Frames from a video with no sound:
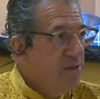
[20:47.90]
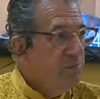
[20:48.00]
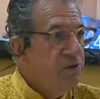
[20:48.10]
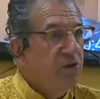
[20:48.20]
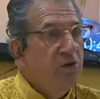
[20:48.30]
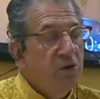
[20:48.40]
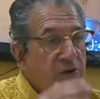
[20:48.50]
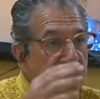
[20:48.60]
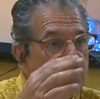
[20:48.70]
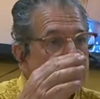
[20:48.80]
You don't
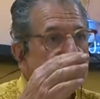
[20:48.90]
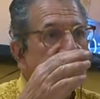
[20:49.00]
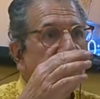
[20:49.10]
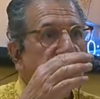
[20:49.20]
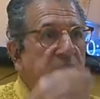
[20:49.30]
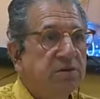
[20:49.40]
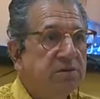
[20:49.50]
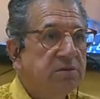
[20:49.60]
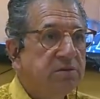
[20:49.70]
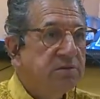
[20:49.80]
only lose your hair.
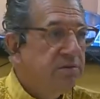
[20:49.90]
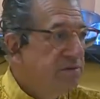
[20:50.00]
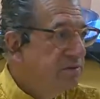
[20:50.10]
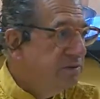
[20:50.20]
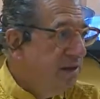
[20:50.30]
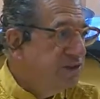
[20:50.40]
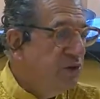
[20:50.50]
That's